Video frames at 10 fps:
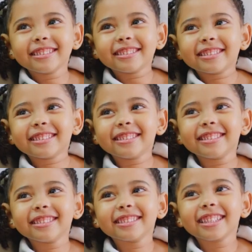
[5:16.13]
who's going to
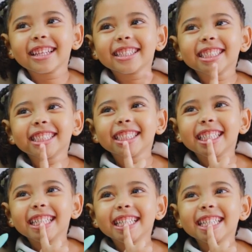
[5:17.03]
check
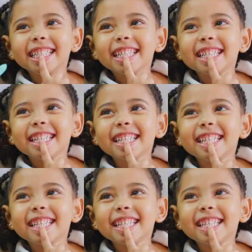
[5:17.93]
all the teeth,